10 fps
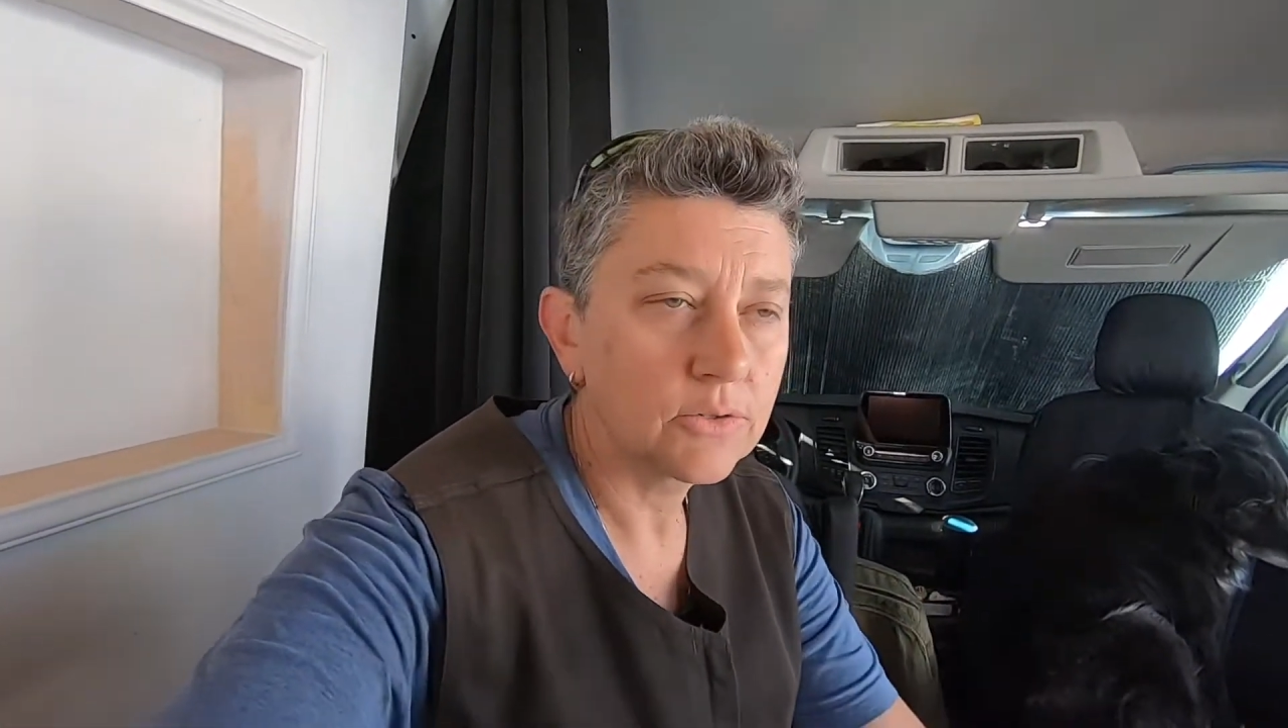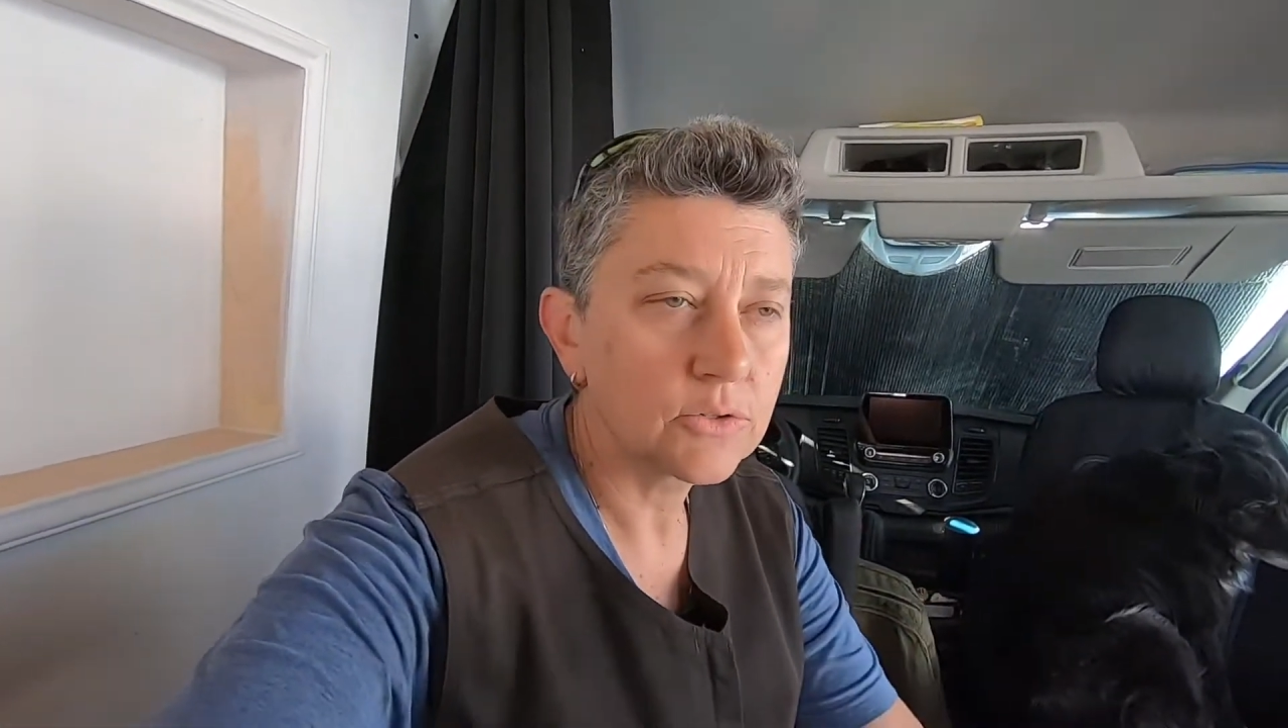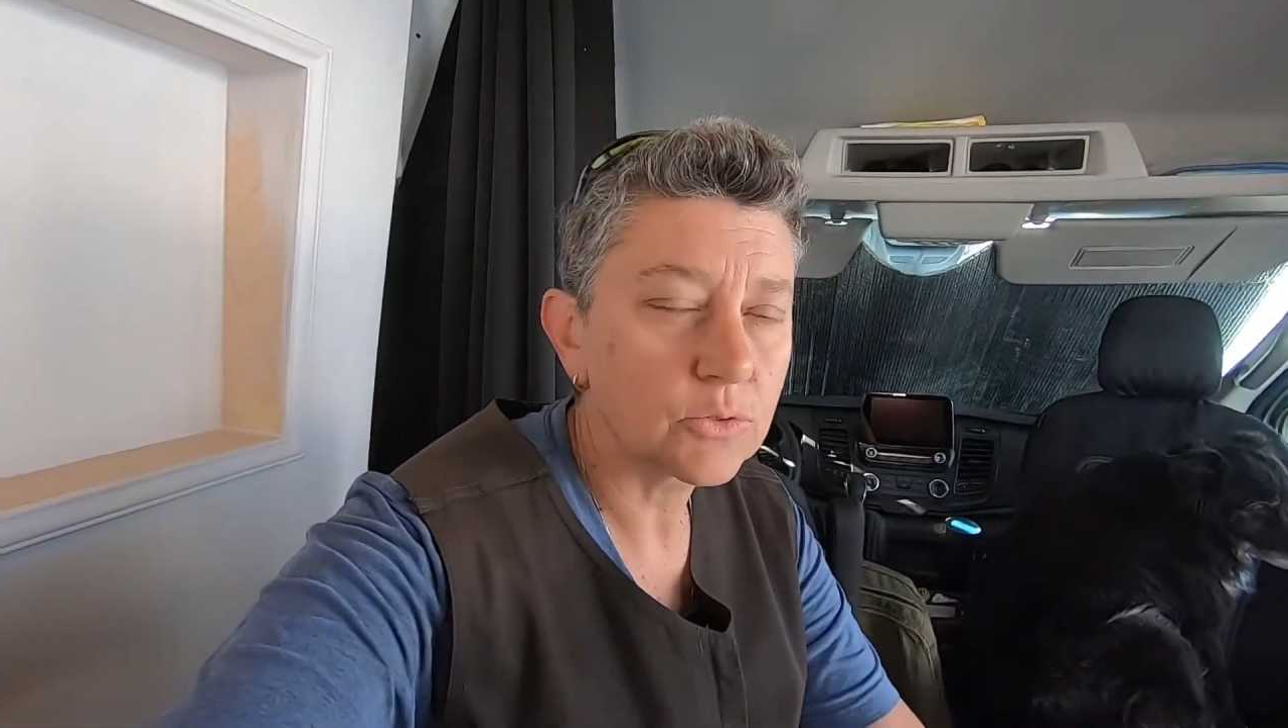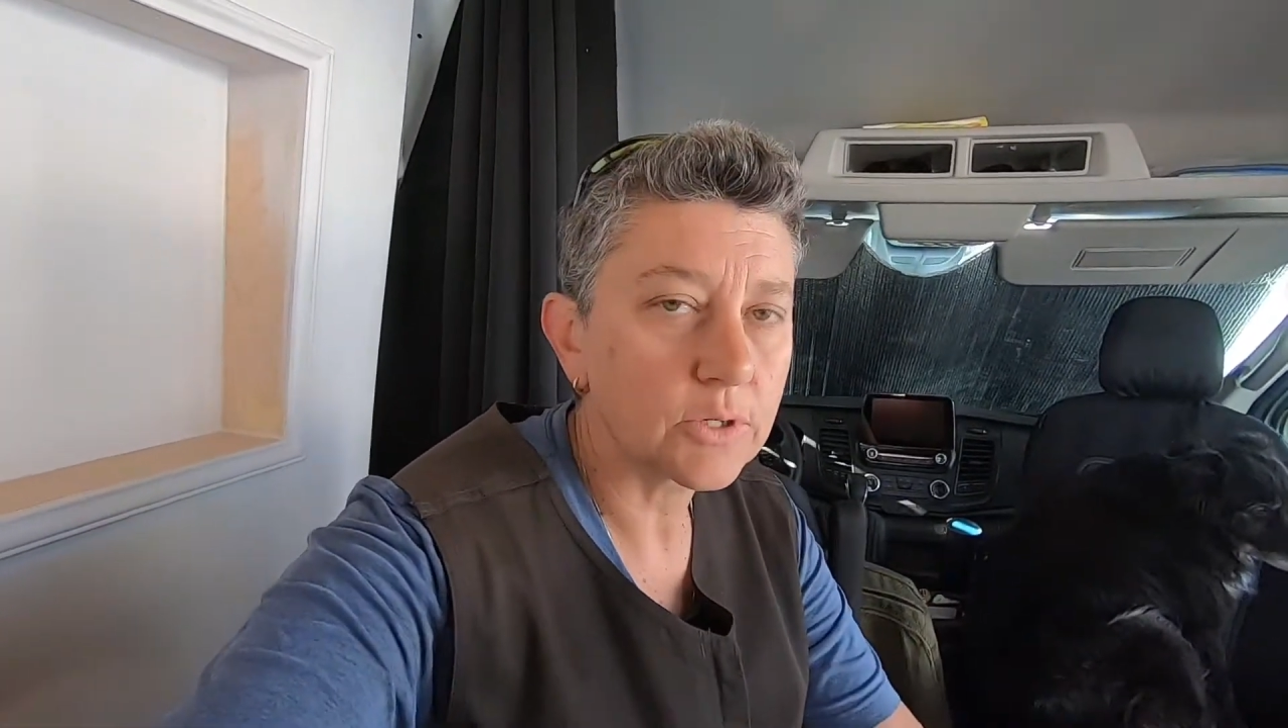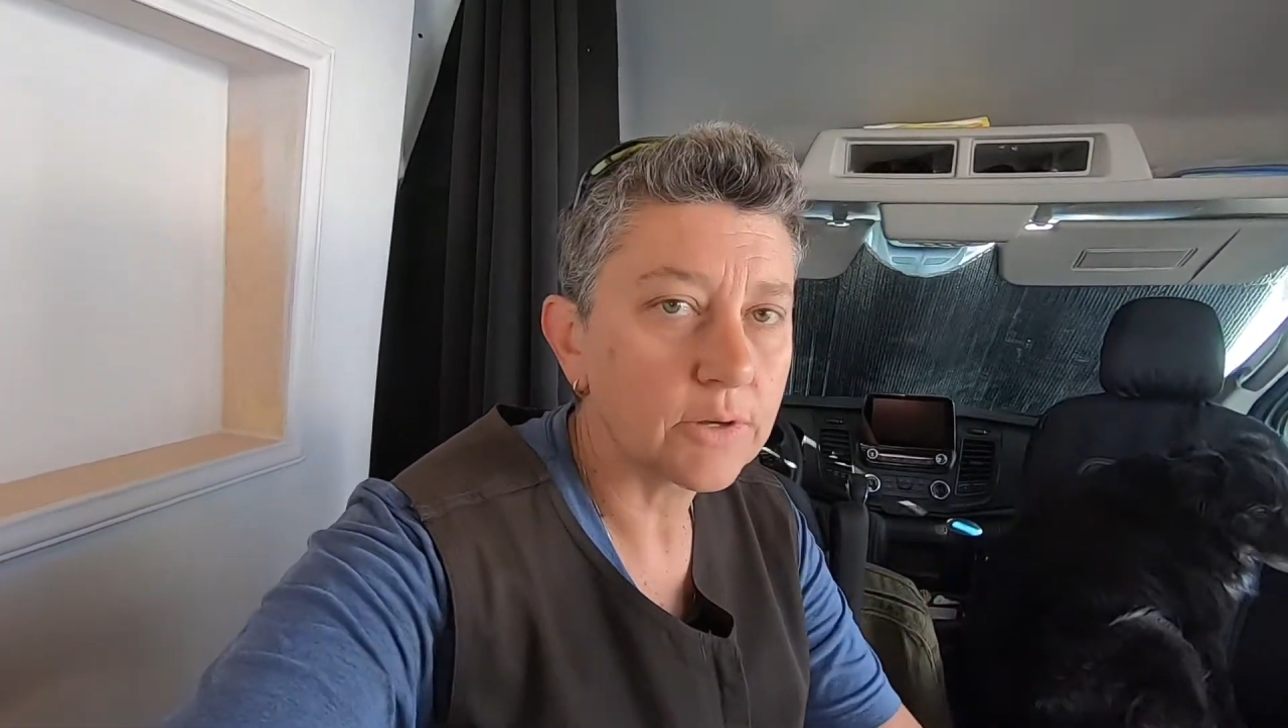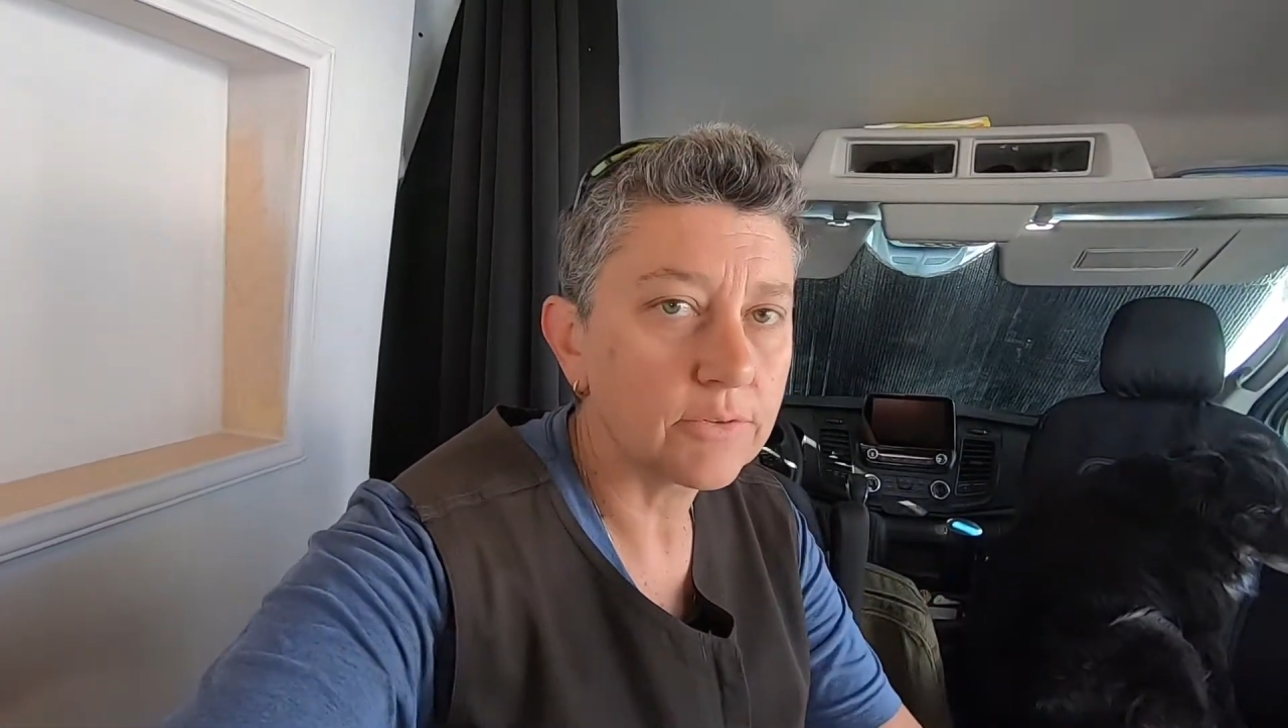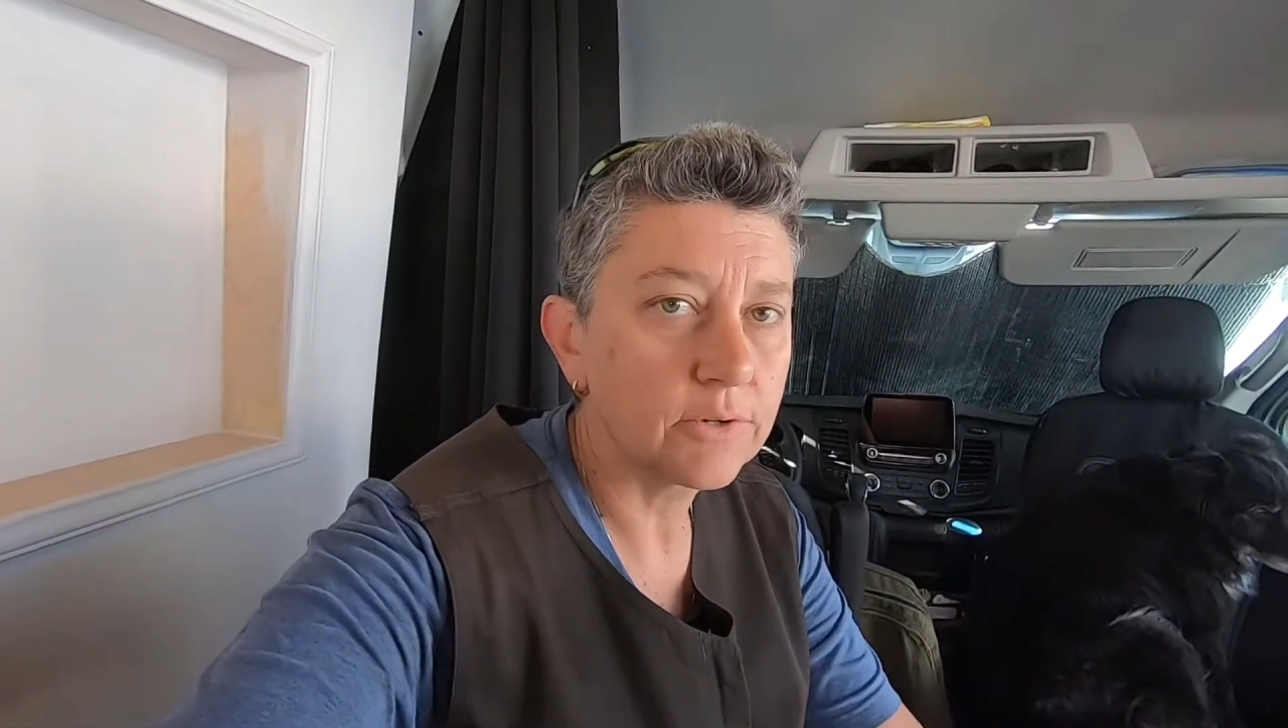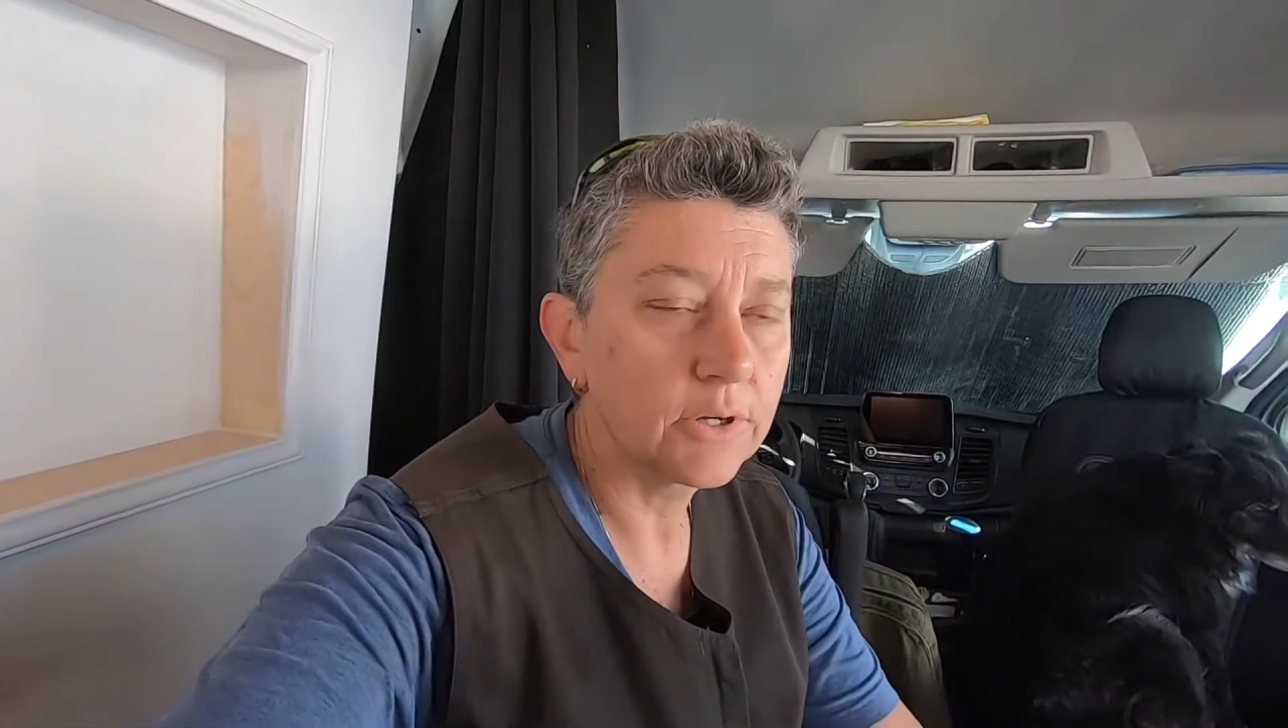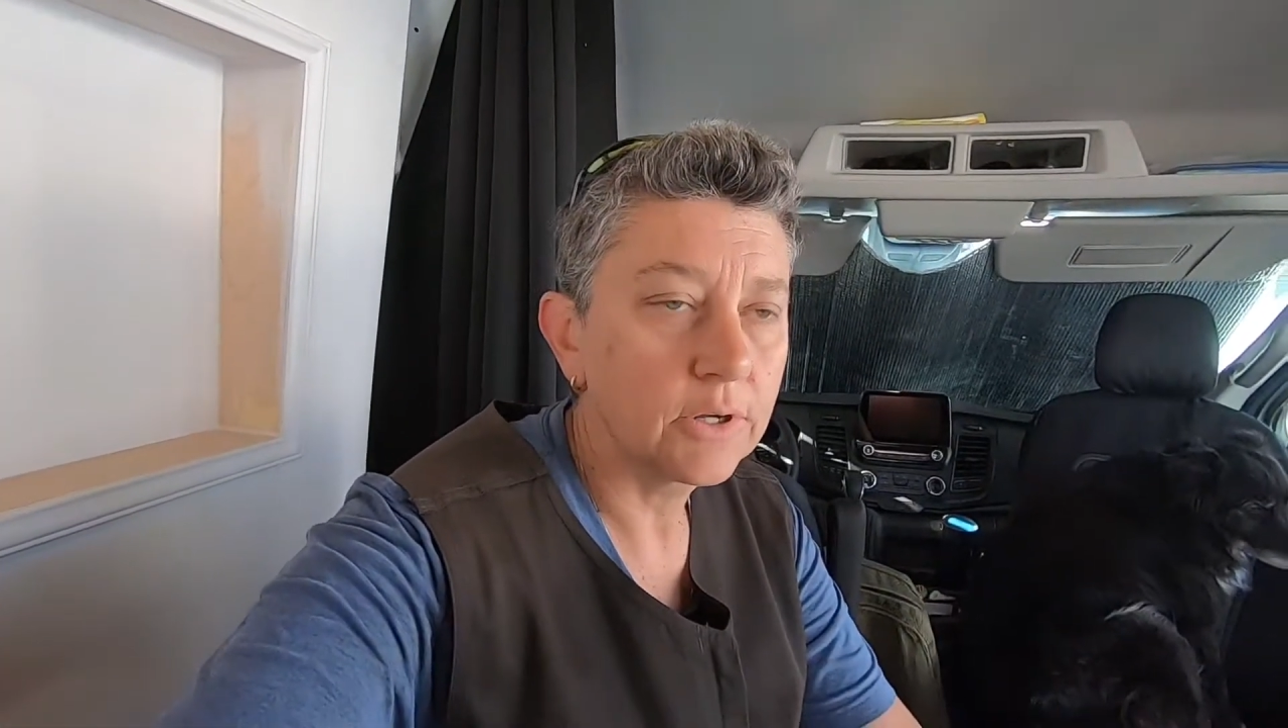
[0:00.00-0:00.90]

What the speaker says: sort of.